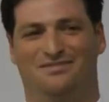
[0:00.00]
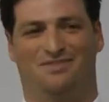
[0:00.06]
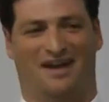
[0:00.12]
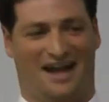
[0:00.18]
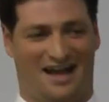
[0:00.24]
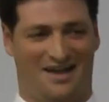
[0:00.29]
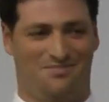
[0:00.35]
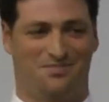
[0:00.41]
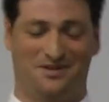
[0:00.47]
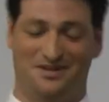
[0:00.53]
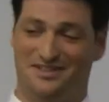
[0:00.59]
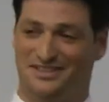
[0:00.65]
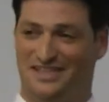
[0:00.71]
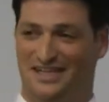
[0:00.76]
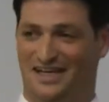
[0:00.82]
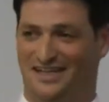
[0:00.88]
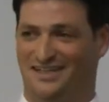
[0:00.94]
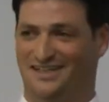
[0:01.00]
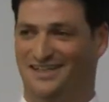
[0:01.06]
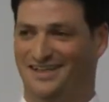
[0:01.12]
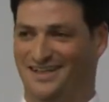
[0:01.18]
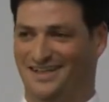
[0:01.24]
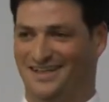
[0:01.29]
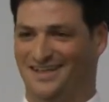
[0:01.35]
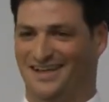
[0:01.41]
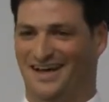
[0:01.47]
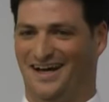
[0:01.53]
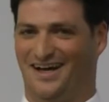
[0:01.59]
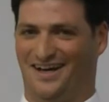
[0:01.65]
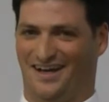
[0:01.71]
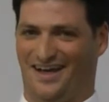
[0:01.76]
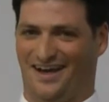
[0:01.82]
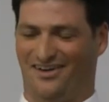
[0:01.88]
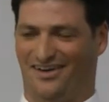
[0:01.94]
But I appreciate
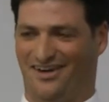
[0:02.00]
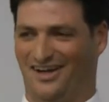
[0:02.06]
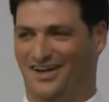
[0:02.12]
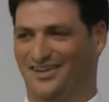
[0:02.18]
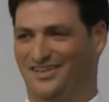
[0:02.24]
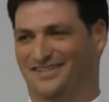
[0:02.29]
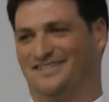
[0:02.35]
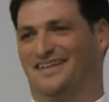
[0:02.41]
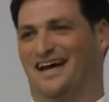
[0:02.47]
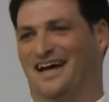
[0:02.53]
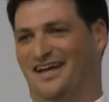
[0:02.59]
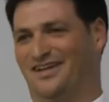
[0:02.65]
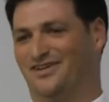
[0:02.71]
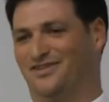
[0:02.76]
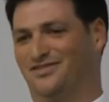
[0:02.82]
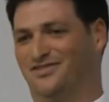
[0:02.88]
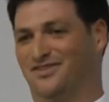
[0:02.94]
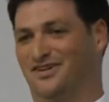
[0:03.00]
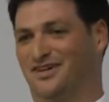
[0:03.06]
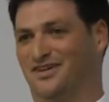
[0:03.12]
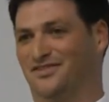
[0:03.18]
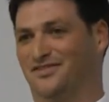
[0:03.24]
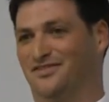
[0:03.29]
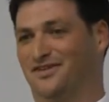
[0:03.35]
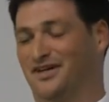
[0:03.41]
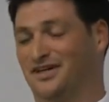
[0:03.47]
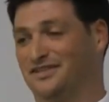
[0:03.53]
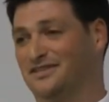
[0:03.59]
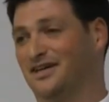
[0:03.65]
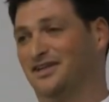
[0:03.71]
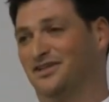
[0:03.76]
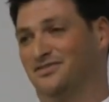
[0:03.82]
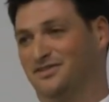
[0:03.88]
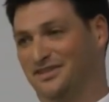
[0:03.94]
erring on the side of a
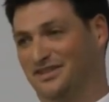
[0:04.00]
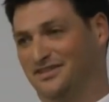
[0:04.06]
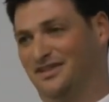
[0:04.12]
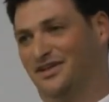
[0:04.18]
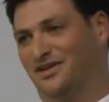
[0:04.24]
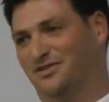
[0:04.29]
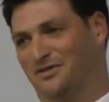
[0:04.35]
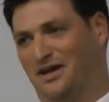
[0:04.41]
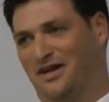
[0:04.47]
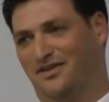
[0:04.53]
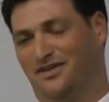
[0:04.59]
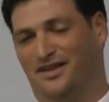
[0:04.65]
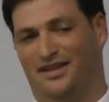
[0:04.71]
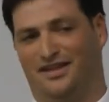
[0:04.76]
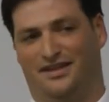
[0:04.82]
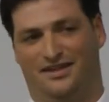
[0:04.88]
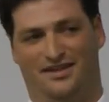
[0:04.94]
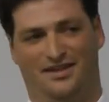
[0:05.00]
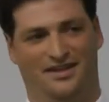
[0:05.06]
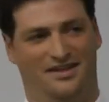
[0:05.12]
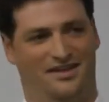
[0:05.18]
ton of detail rather than